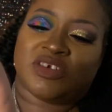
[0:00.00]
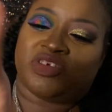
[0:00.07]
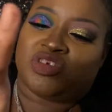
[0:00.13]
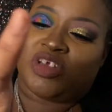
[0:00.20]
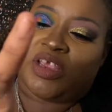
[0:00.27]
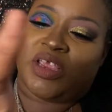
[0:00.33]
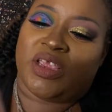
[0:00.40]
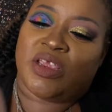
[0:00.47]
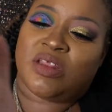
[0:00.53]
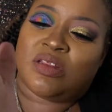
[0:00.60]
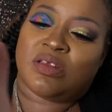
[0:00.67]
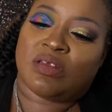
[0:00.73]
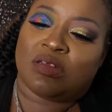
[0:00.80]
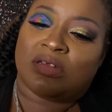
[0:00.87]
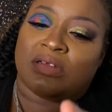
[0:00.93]
shade.
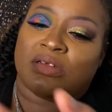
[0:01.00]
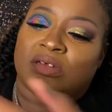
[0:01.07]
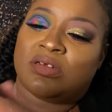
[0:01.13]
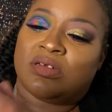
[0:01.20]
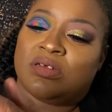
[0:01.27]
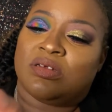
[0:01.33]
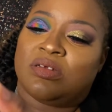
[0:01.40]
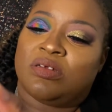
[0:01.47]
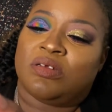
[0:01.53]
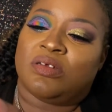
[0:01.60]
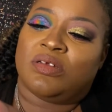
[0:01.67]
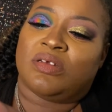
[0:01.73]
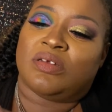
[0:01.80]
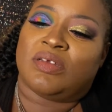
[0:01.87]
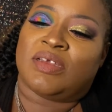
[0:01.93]

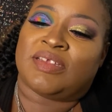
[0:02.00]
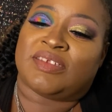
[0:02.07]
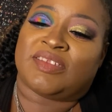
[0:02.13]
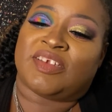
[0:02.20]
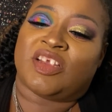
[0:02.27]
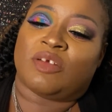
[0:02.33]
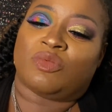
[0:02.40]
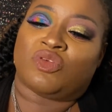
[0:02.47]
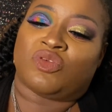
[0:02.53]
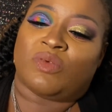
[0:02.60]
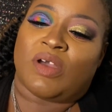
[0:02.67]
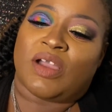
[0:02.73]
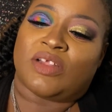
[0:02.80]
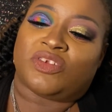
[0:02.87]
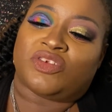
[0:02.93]
That's a terrible
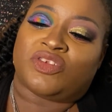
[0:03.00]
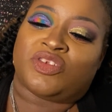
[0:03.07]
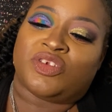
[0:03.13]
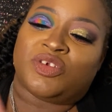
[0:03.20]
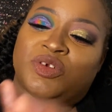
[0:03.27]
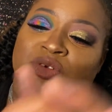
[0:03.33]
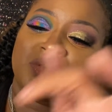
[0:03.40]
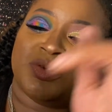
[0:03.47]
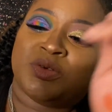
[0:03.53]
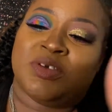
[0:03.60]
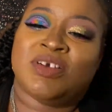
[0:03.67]
swatch. 2,